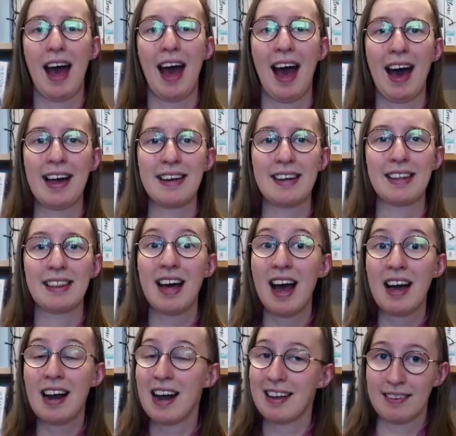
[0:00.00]
And
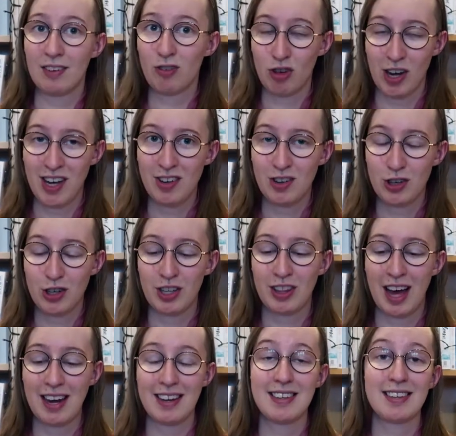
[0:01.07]
that hasn't changed.
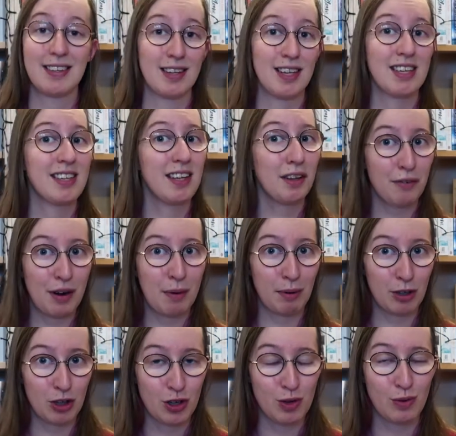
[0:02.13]
That is still very
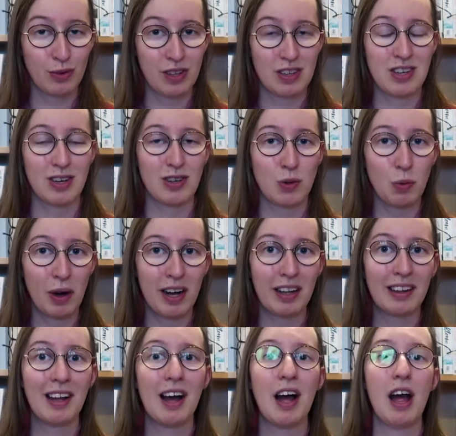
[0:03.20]
much true for this year as
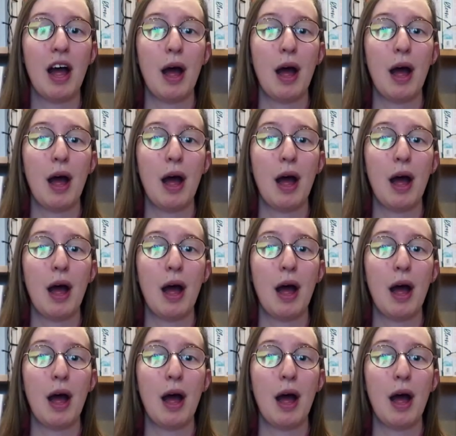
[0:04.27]
well.